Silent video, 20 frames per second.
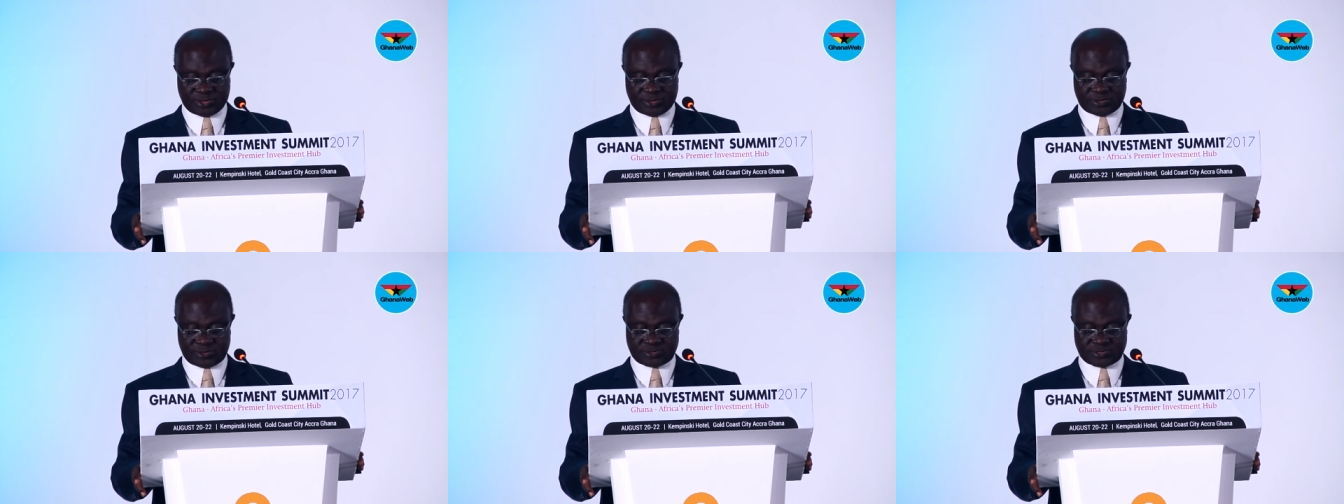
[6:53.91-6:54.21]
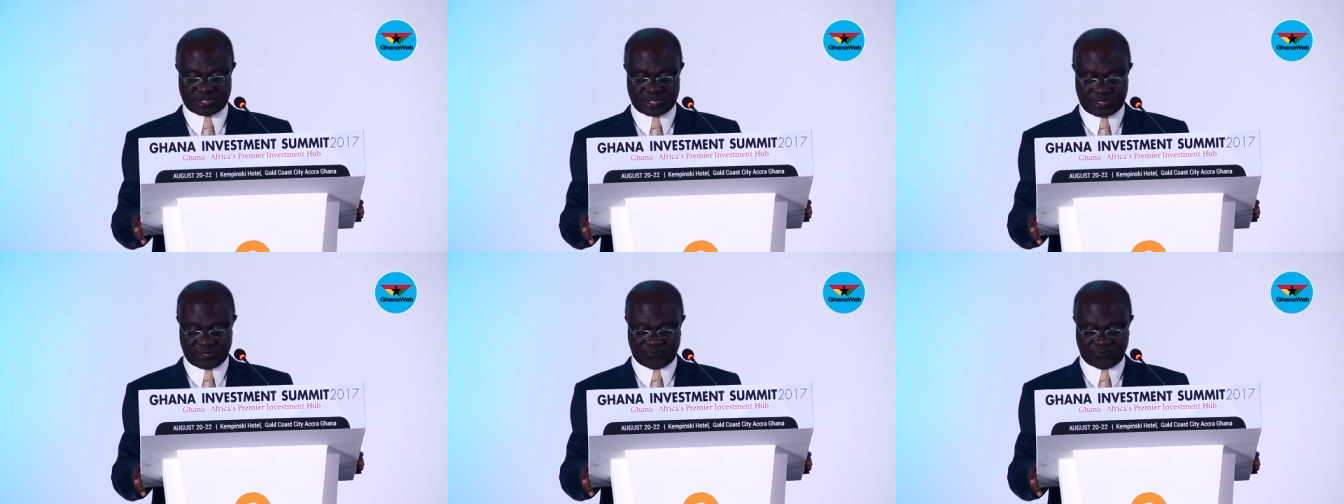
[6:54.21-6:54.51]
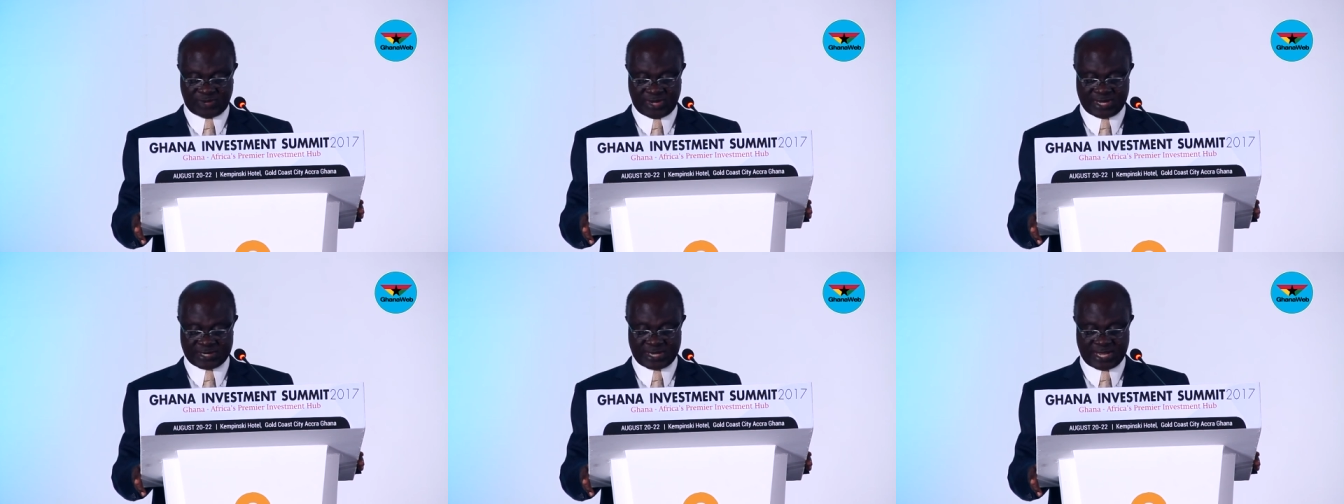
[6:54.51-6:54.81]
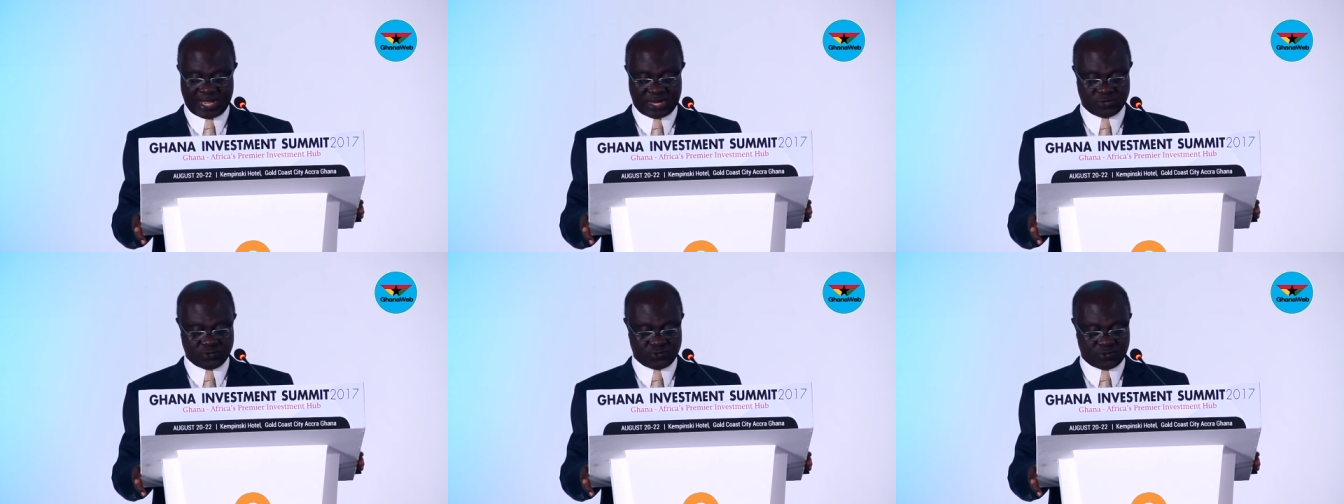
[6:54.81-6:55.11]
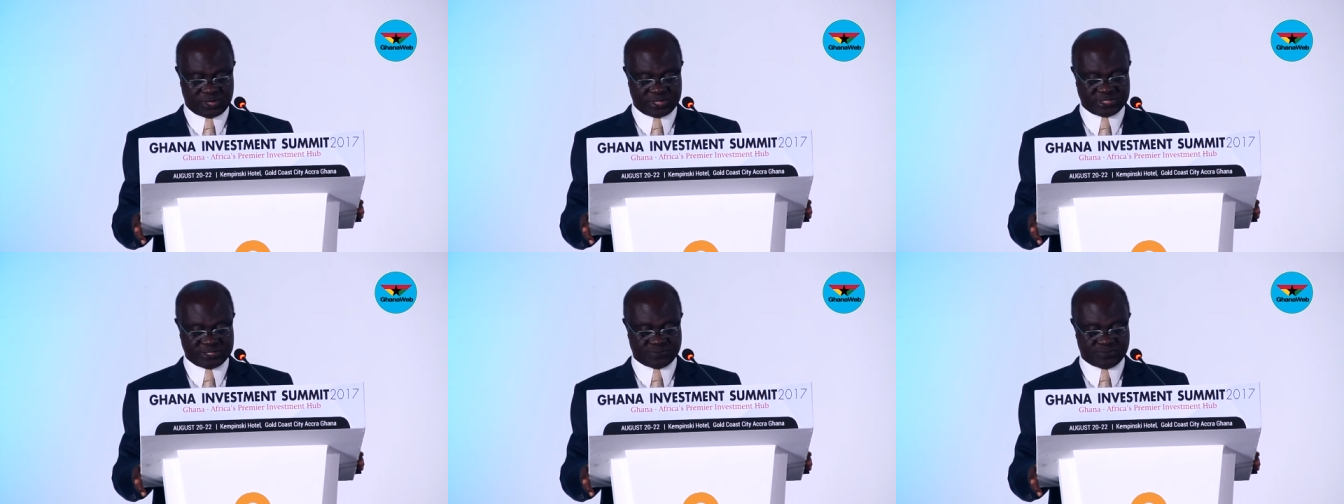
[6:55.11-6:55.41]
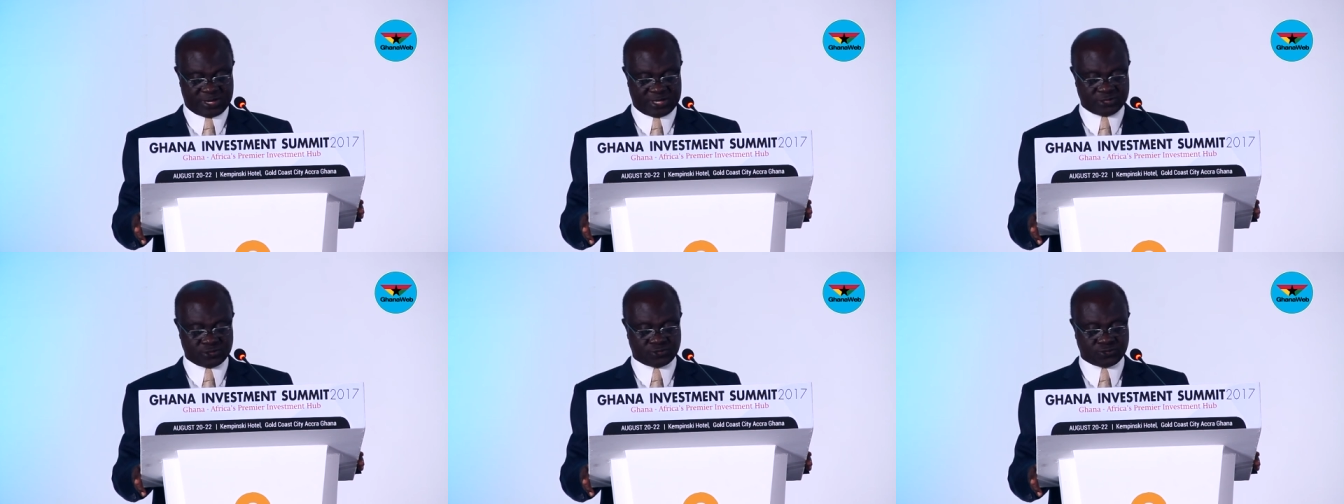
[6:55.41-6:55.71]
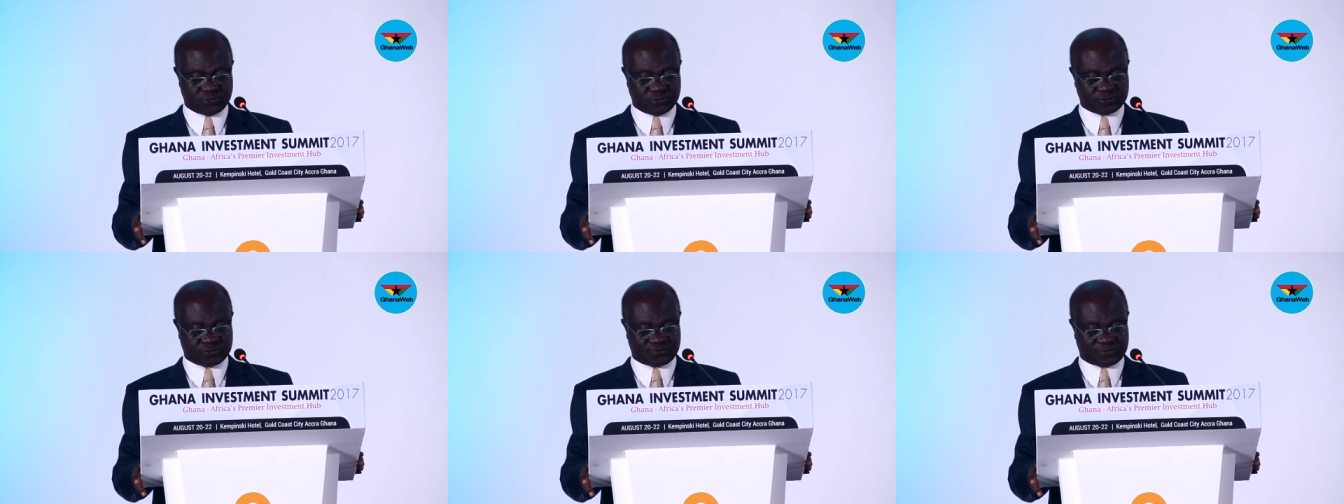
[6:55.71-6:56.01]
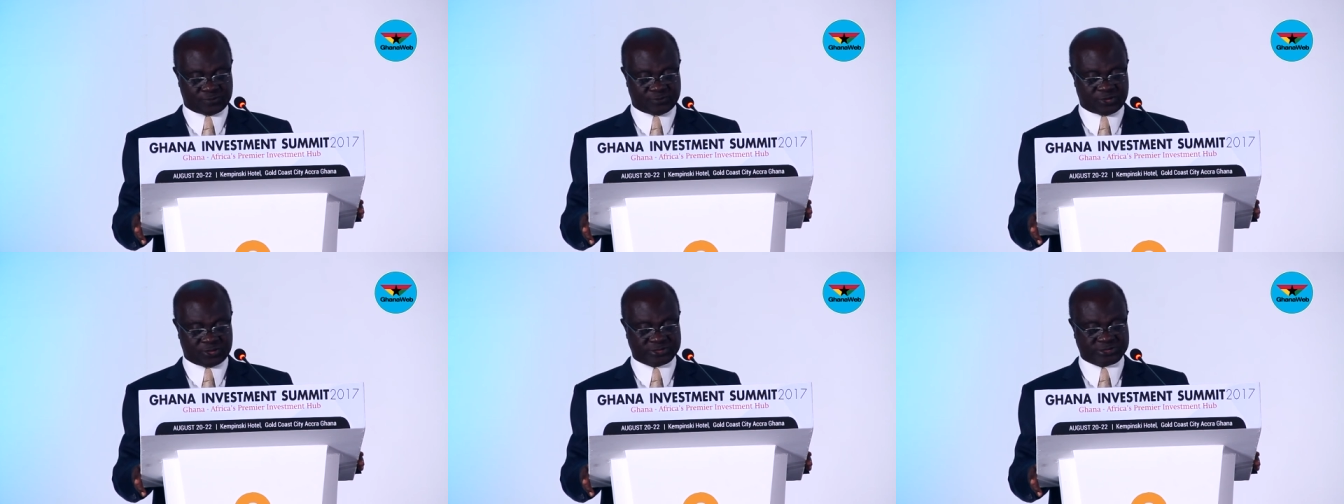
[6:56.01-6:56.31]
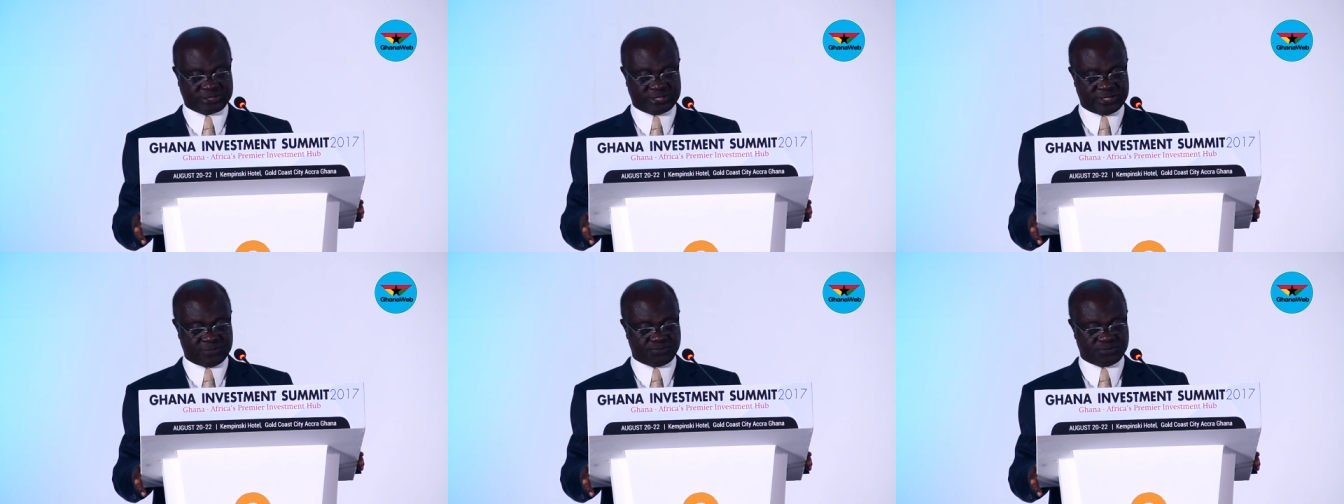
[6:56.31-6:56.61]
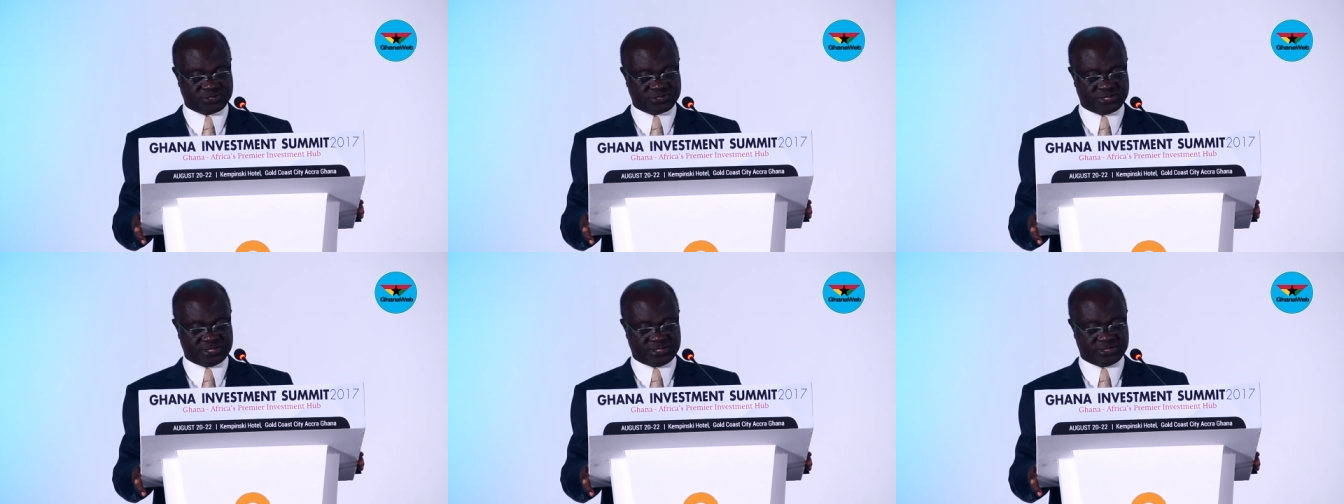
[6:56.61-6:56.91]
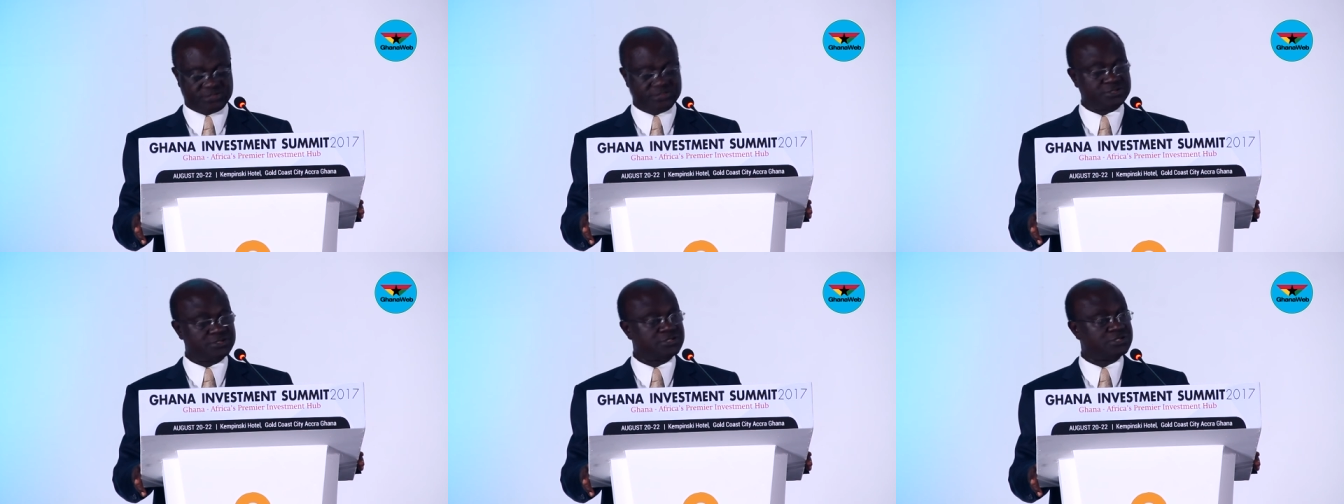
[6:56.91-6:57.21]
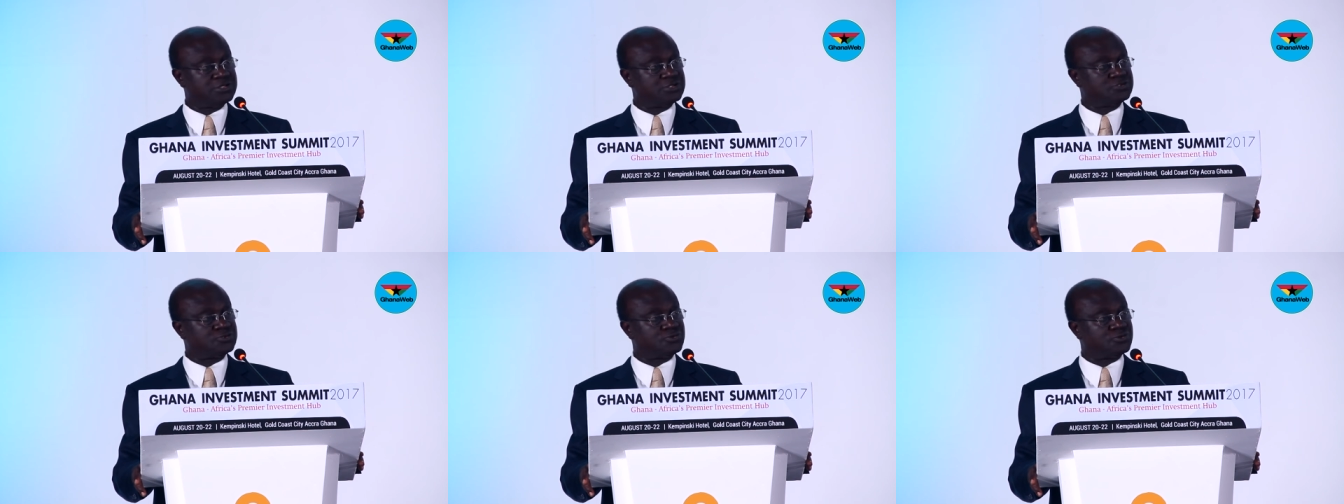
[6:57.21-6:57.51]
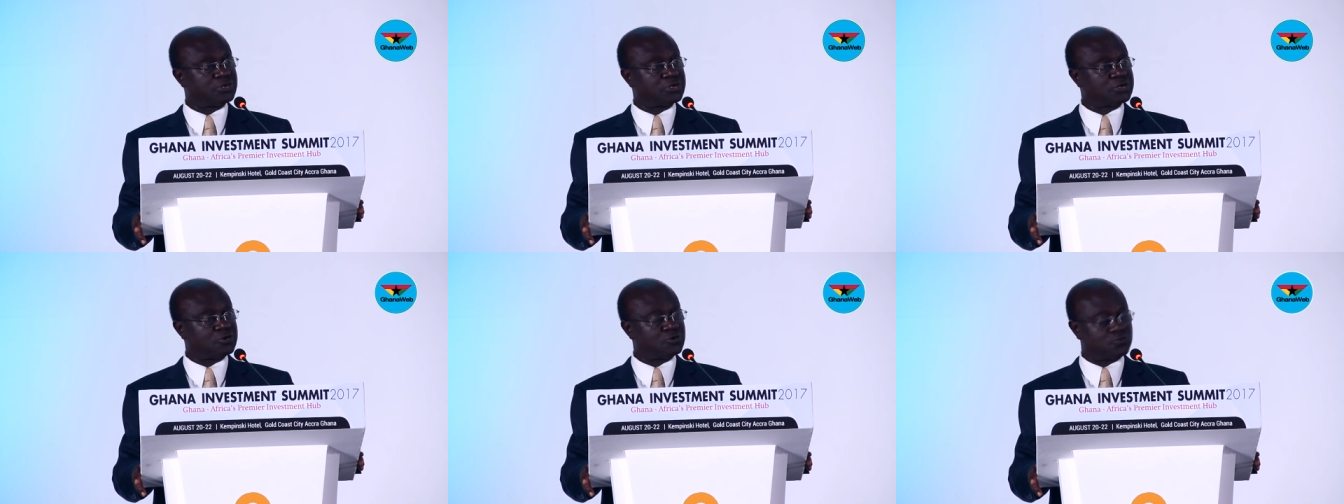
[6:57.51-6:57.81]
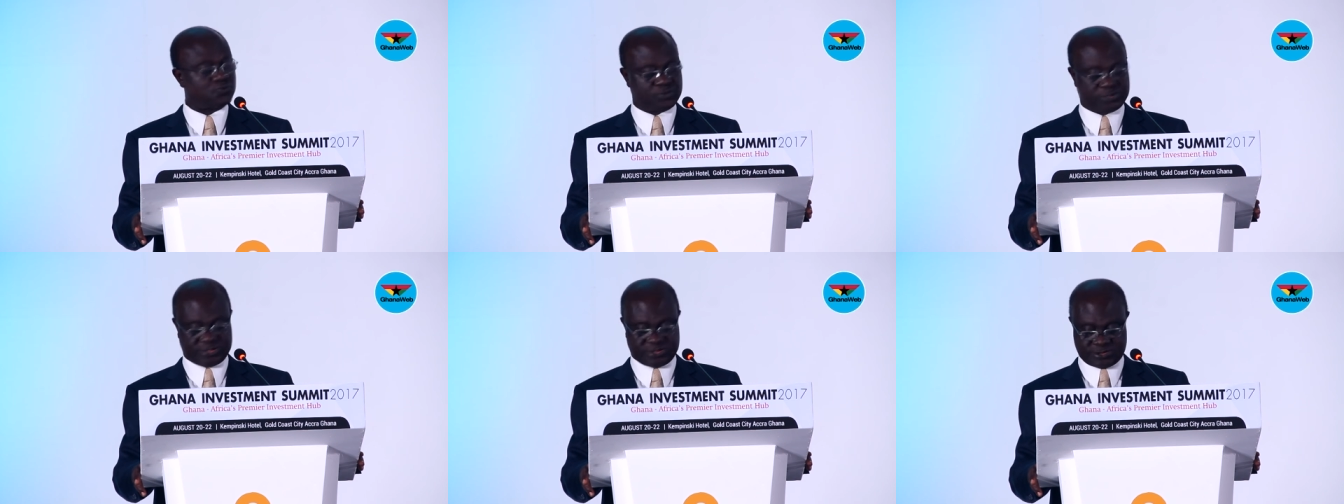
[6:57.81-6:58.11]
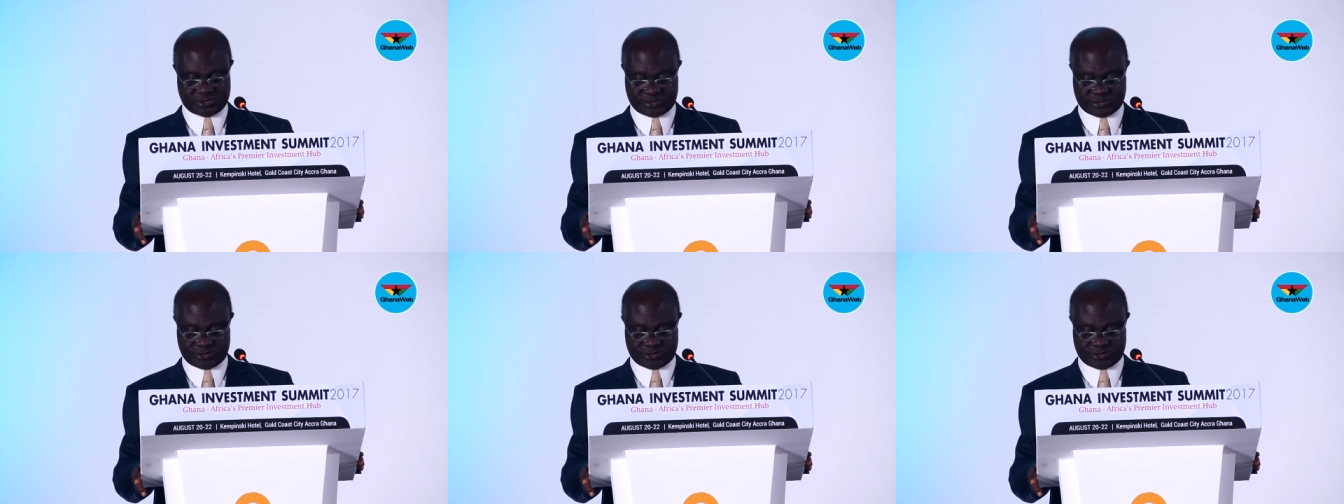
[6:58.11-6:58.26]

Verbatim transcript: there is, however, an annual demand growth of about 10% to reckon with,